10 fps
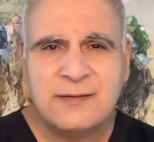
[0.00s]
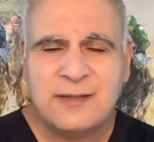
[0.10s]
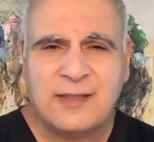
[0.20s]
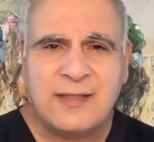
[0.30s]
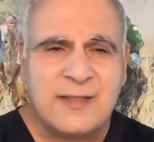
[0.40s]

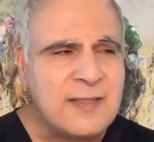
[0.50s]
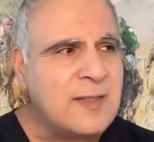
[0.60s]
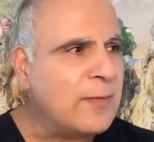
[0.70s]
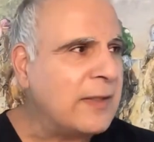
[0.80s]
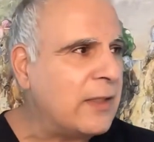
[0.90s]
It isn't
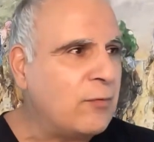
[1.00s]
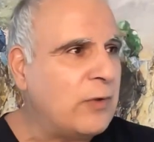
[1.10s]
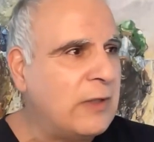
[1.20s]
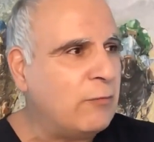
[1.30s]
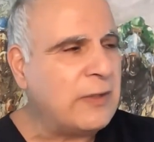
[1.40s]
something that
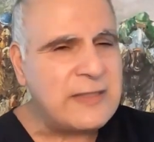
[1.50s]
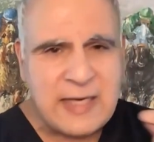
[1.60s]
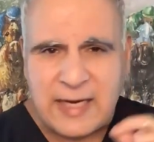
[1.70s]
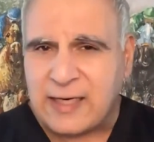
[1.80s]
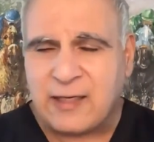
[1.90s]
we, we
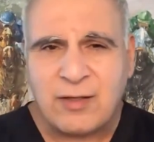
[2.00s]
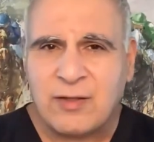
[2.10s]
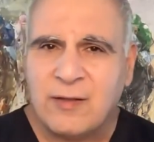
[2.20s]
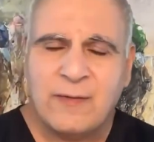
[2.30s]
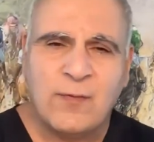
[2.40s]
take
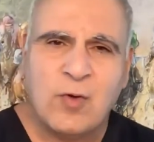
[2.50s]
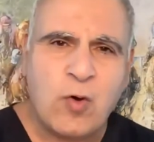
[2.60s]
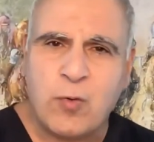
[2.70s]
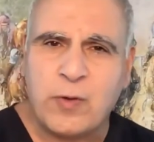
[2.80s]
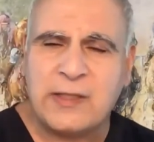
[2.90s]

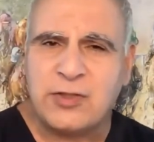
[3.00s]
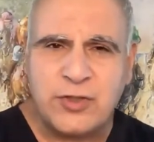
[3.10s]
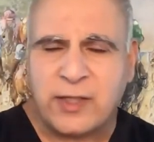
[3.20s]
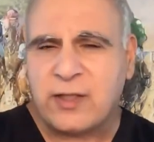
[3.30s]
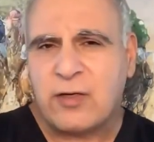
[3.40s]
or we
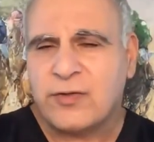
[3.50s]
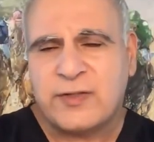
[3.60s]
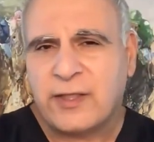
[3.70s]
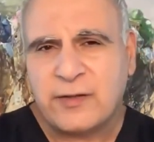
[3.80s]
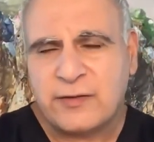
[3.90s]
inject in
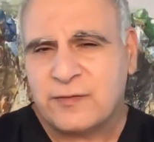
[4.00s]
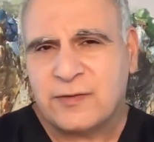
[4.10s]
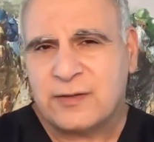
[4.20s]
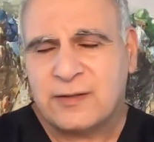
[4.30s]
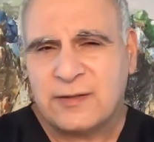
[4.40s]

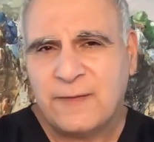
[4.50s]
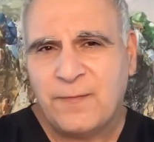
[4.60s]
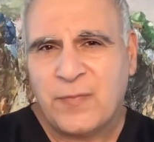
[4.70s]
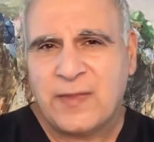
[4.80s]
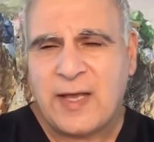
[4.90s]
ourselves
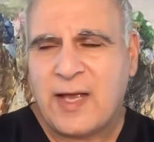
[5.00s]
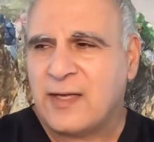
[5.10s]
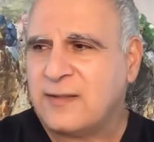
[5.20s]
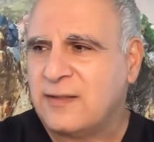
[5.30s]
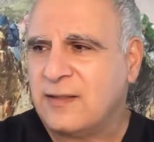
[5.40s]

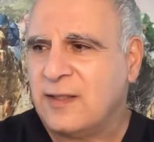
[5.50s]
that